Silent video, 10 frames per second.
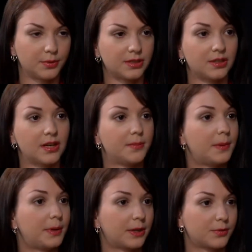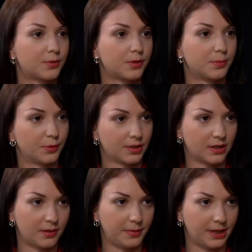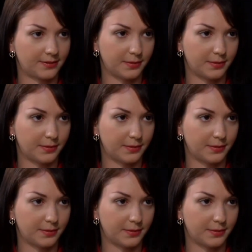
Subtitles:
It was the day my parents were supposed to come back